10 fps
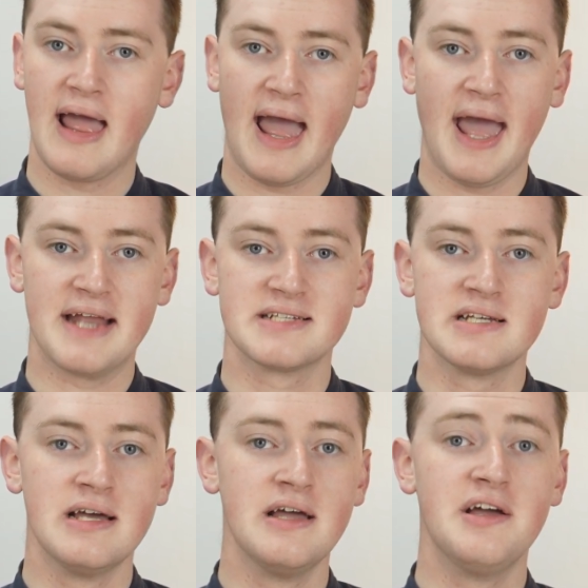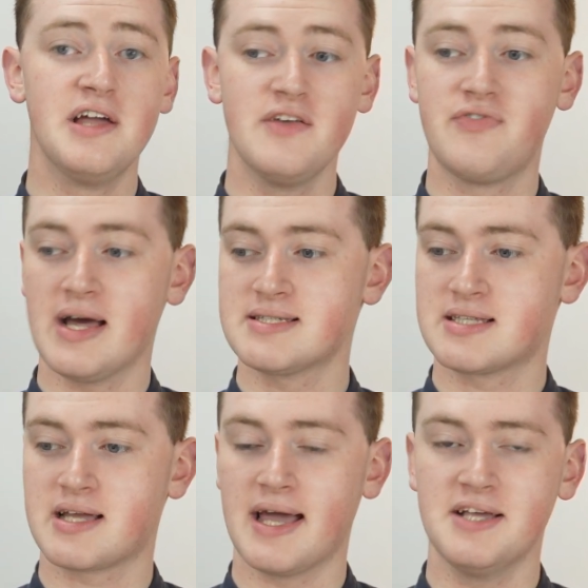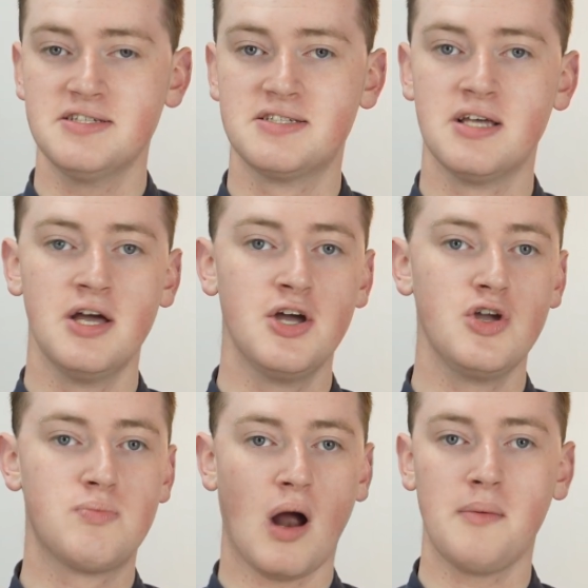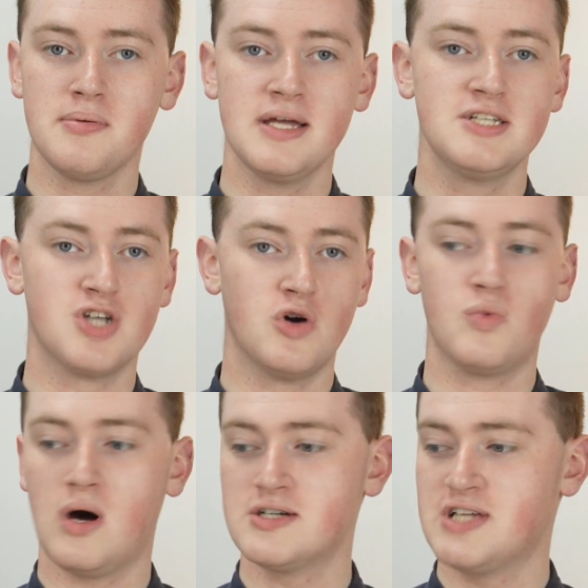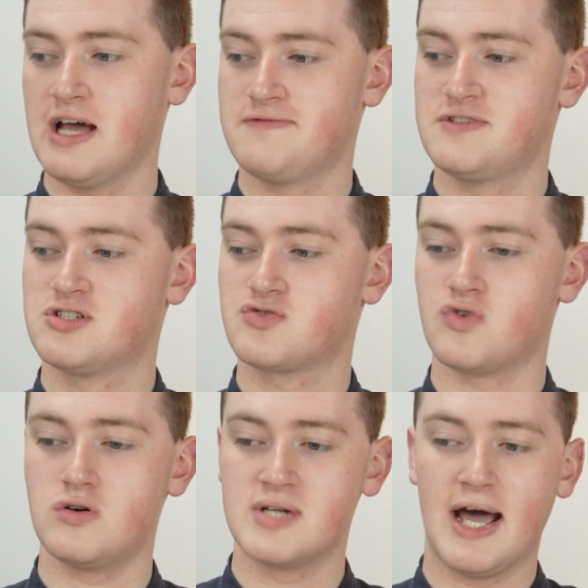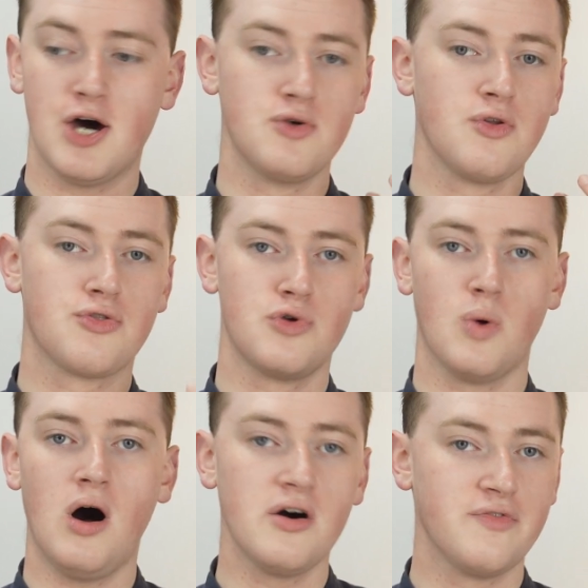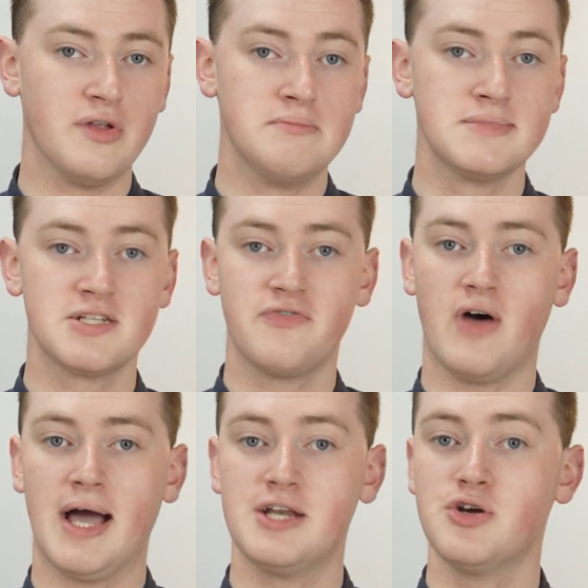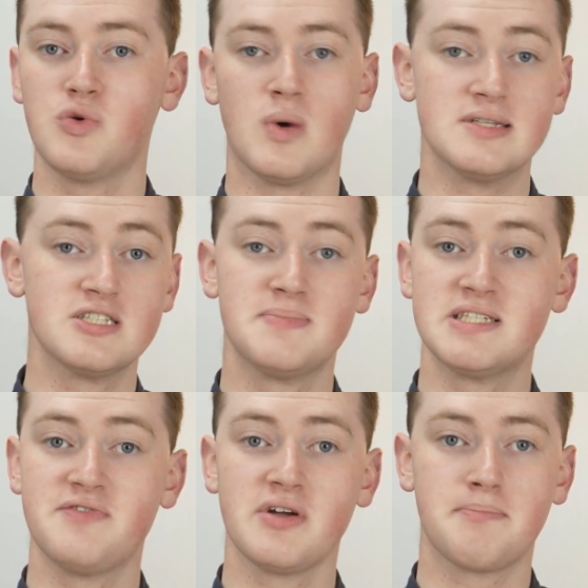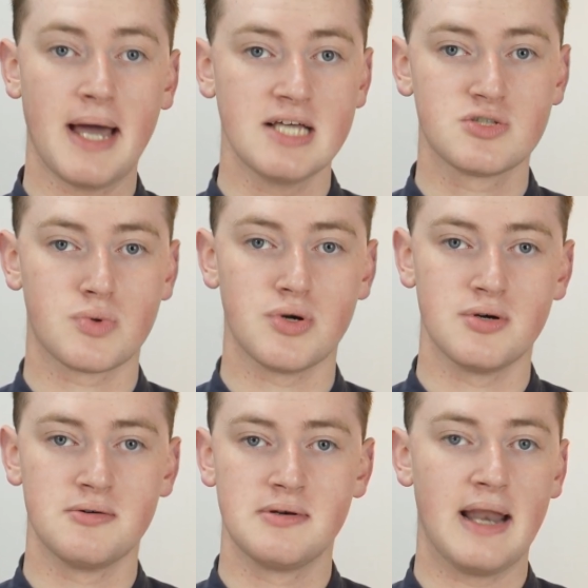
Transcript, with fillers: and if that's the case, you probably don't want to have to scroll down through all of them to find your one specific password.